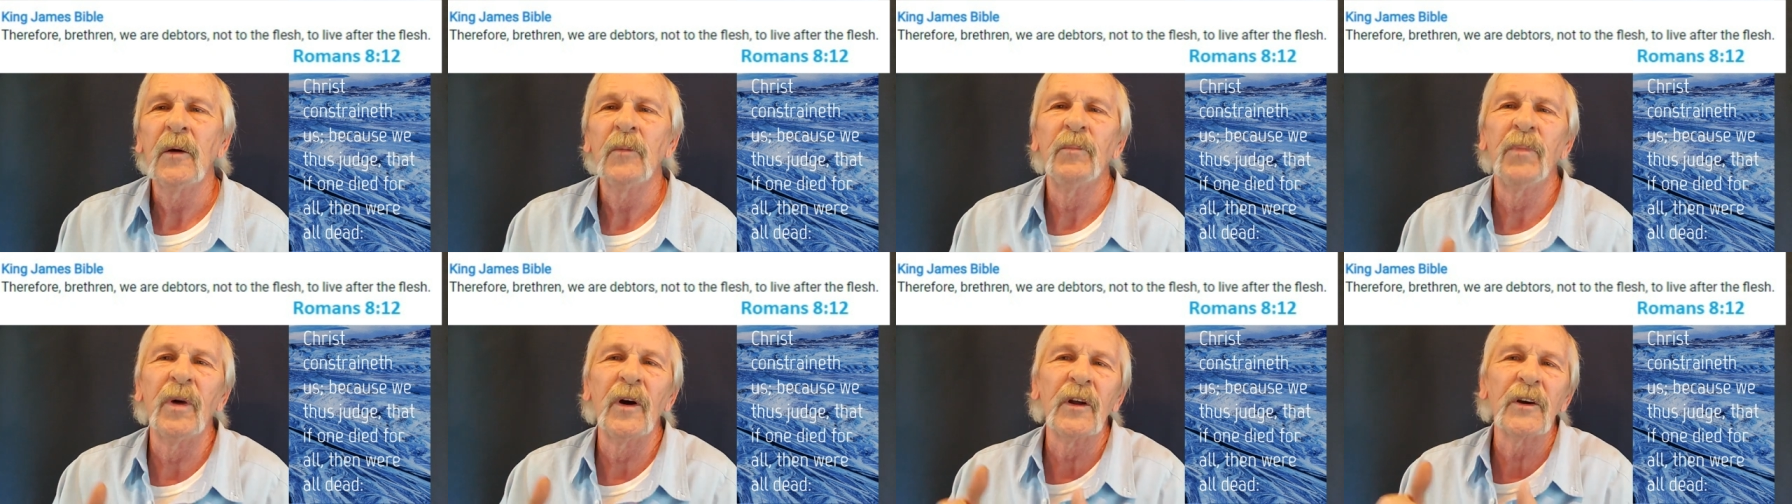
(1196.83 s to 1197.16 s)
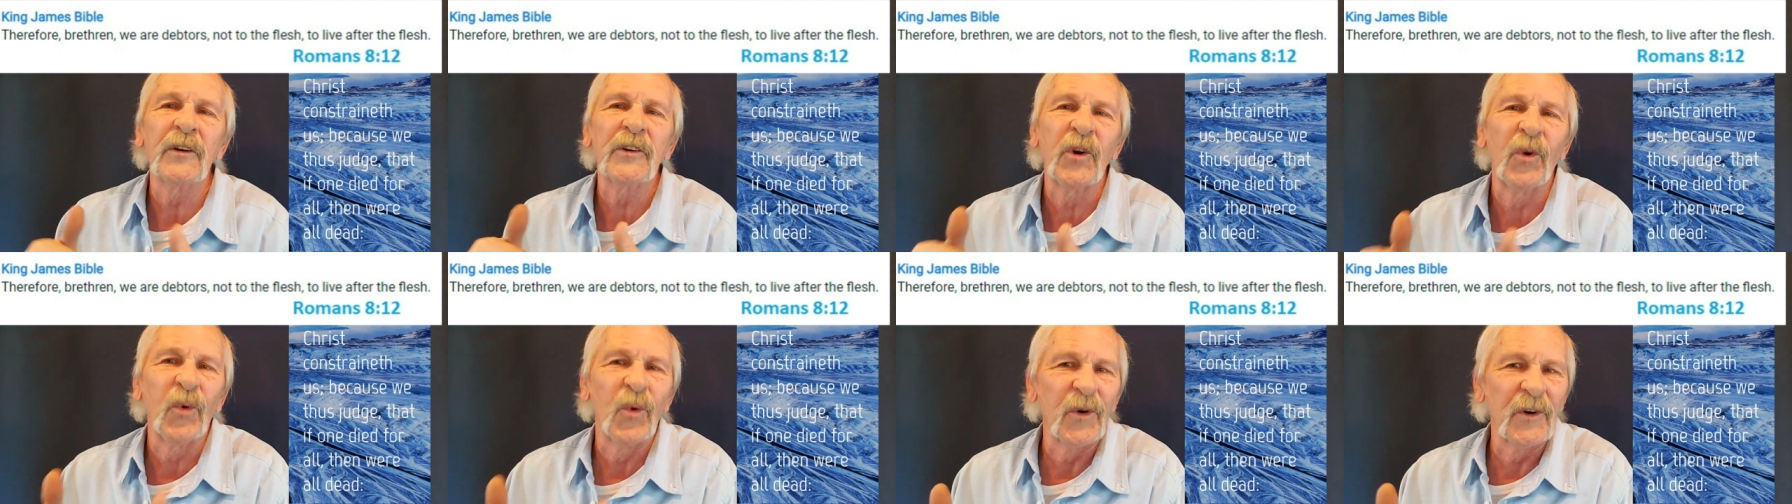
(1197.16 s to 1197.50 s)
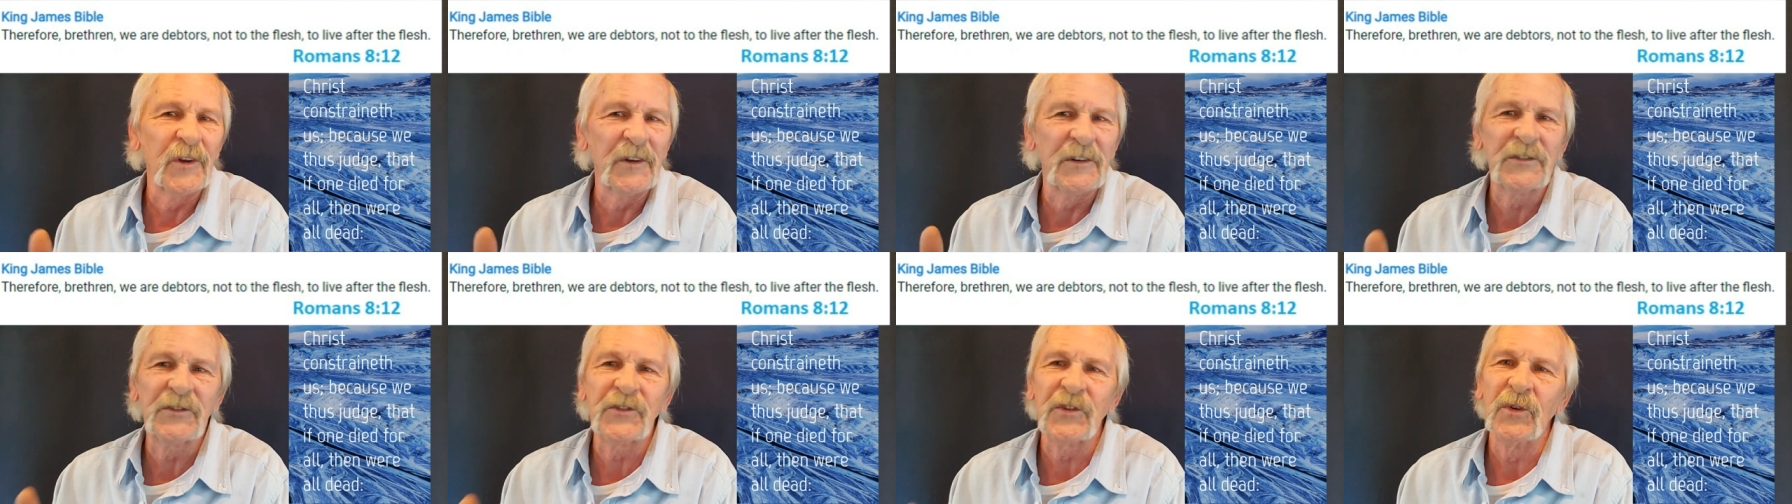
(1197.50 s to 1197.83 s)
but
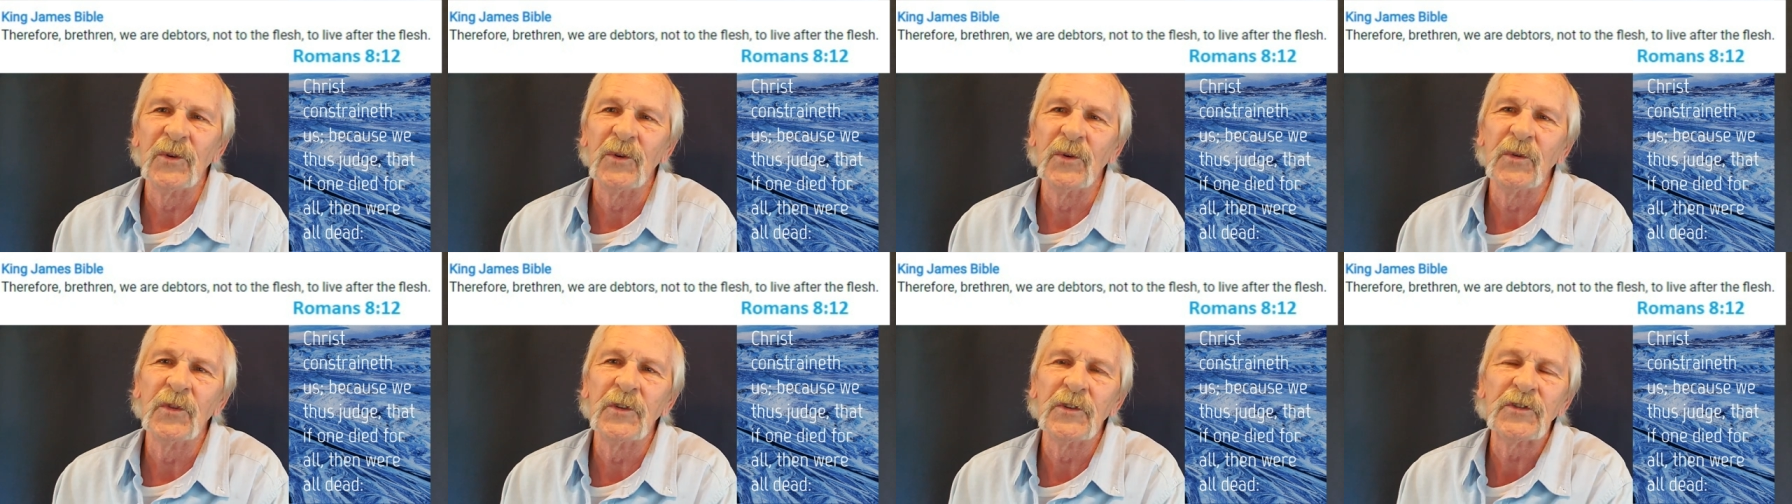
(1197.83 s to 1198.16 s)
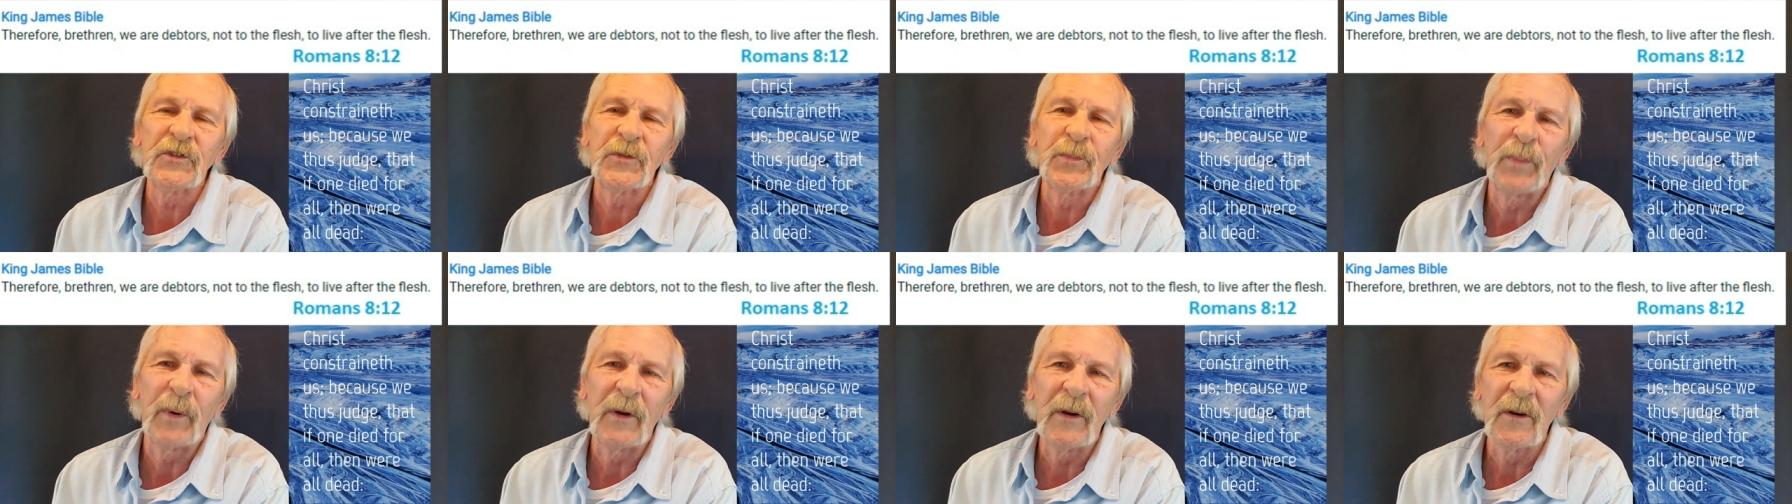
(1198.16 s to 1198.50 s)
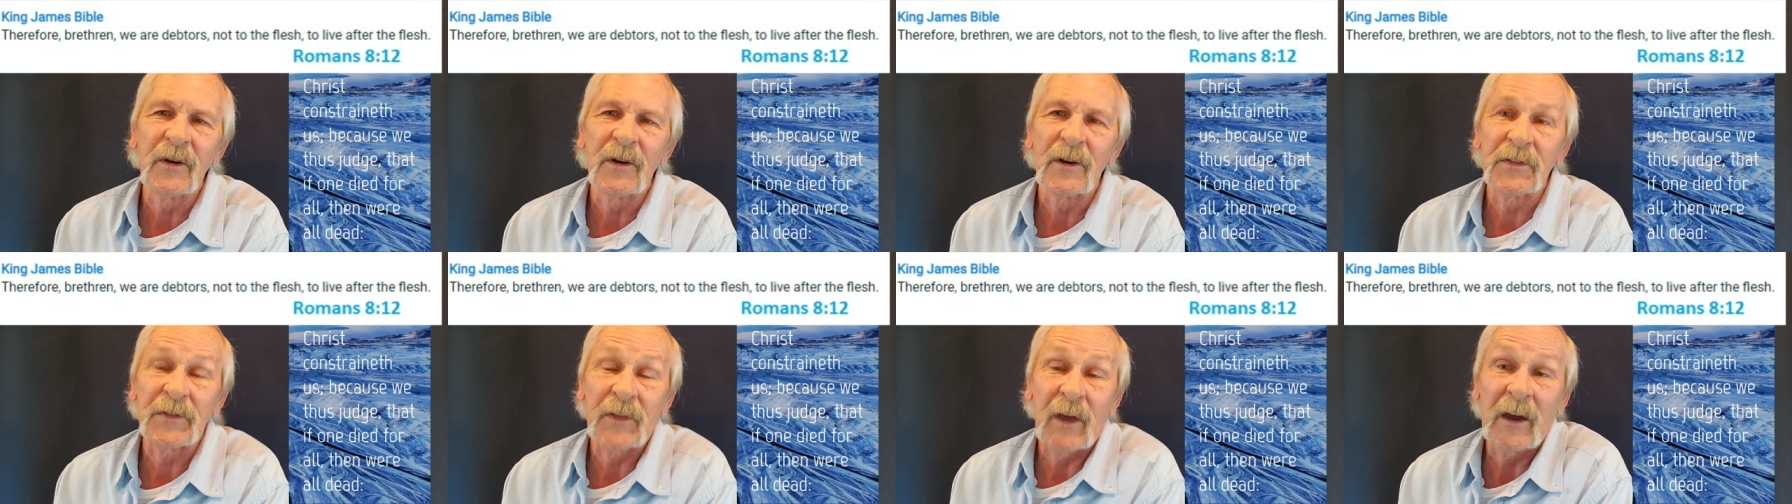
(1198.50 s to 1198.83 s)
according to the Spirit.